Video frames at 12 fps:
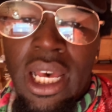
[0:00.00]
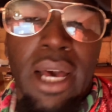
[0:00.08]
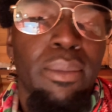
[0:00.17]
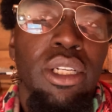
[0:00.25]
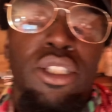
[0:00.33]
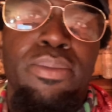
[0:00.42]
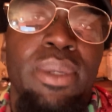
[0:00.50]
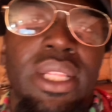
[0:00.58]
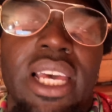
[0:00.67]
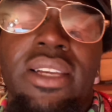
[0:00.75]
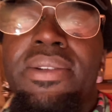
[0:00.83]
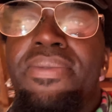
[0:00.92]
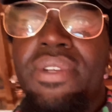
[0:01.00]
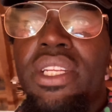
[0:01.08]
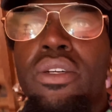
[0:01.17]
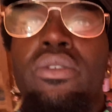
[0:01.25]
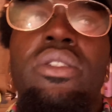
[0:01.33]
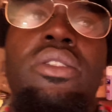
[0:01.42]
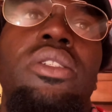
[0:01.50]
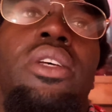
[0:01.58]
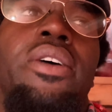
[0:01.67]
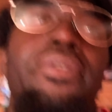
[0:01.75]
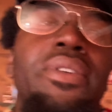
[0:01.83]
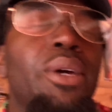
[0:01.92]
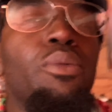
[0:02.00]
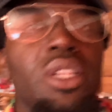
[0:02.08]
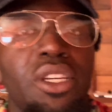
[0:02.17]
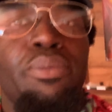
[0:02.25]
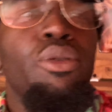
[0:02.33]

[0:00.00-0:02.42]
how much you've been liking the videos and stuff, and I really